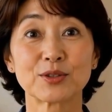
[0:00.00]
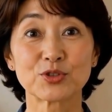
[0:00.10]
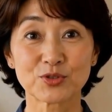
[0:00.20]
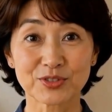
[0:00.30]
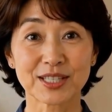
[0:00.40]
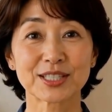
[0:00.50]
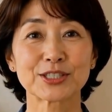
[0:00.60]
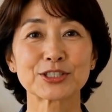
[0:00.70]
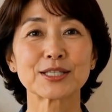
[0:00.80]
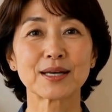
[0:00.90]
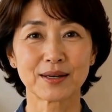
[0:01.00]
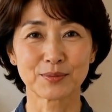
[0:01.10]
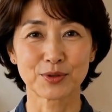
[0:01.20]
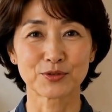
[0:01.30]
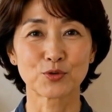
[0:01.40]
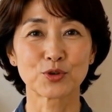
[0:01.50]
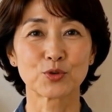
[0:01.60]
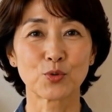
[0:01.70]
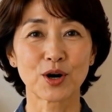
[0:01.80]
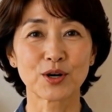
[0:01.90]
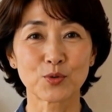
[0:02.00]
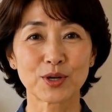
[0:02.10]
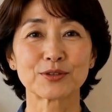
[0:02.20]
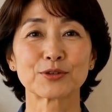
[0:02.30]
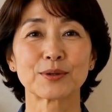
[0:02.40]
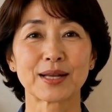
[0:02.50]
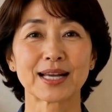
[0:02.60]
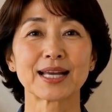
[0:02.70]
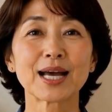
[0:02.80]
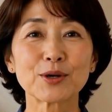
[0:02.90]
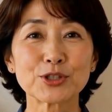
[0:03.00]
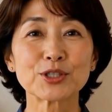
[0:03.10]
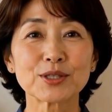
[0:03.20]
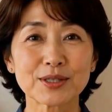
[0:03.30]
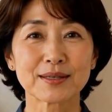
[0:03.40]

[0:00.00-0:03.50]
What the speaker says: 2 things before you walk away from that counter.